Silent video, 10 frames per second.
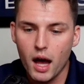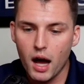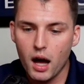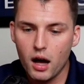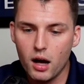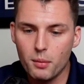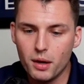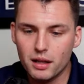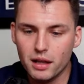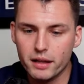Um,
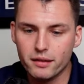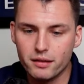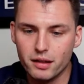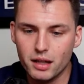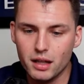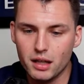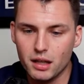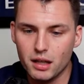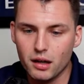let's see.